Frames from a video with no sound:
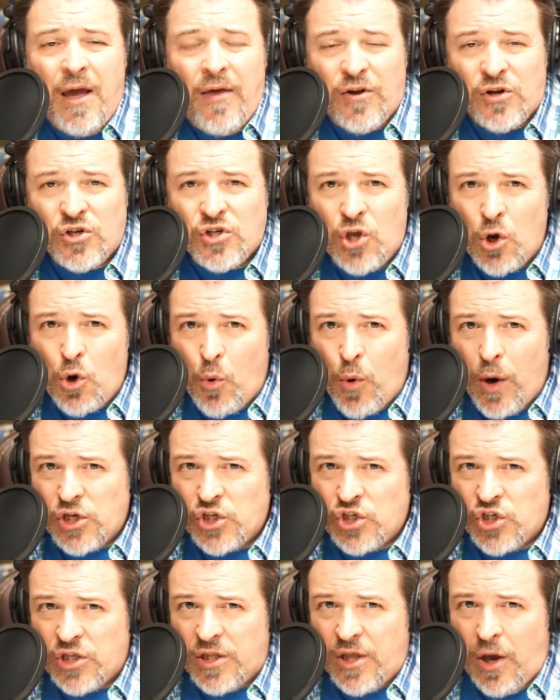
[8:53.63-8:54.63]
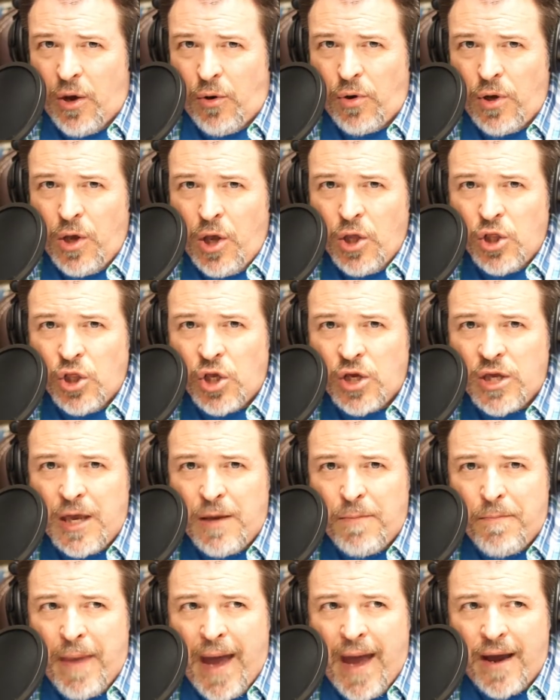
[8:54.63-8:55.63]
There's no question, though,
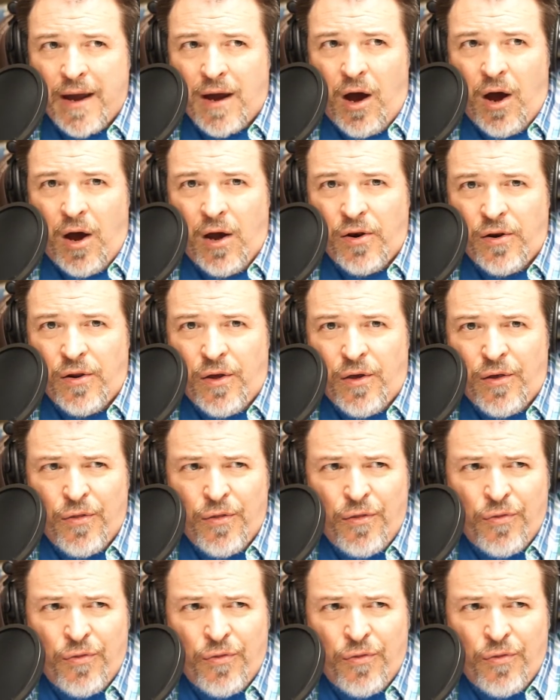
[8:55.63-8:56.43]
looking back on